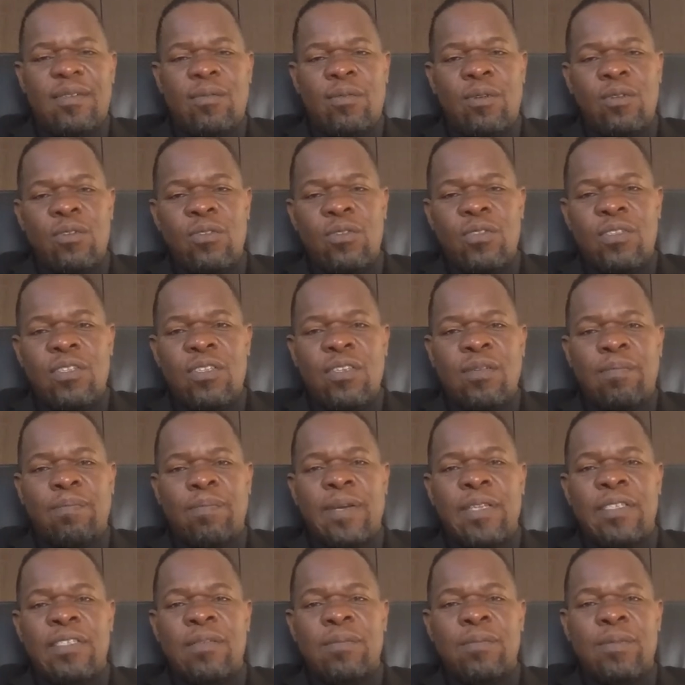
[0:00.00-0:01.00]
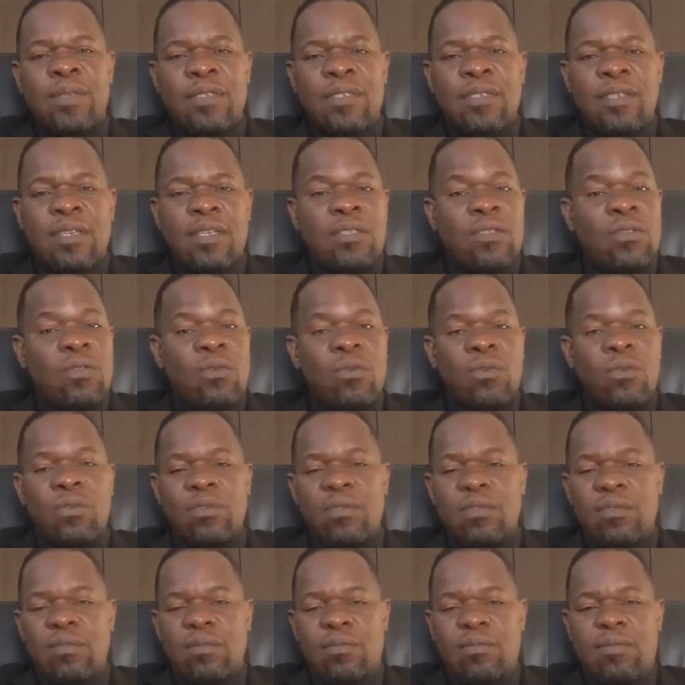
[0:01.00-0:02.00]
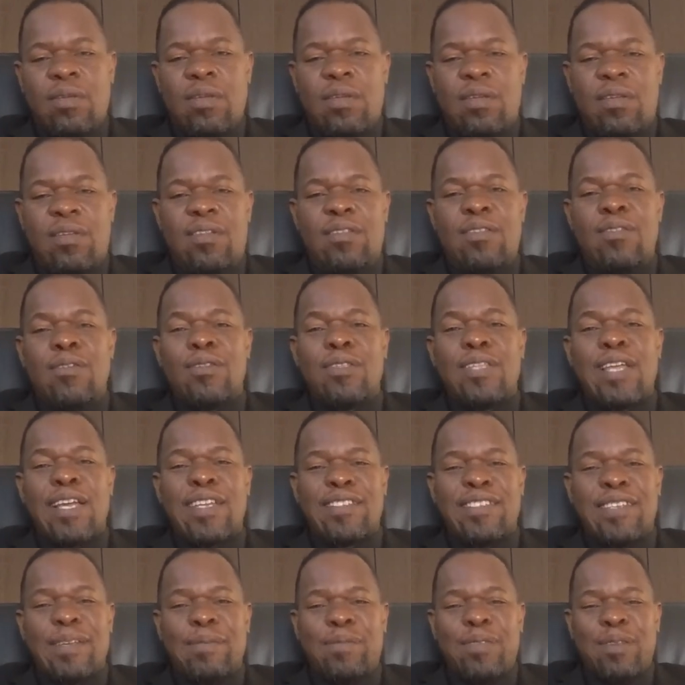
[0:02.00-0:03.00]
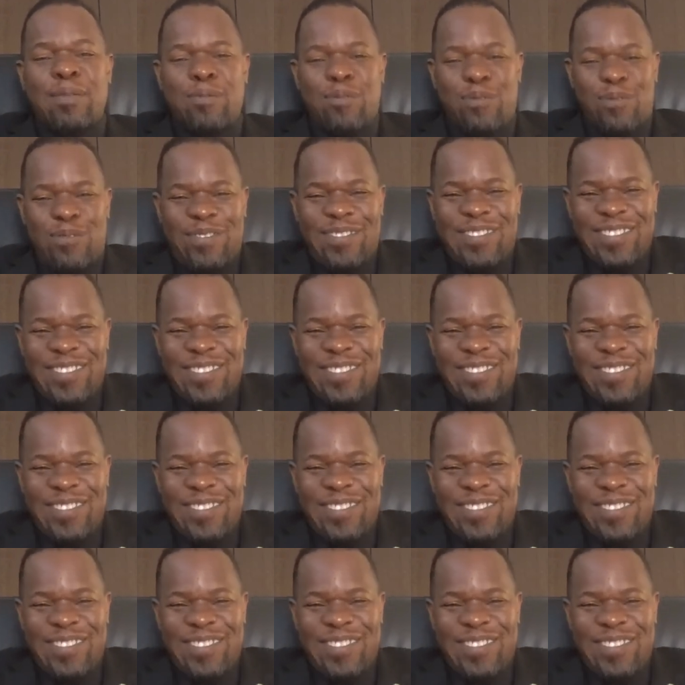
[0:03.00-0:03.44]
What do you think? Party B says no, not acceptable.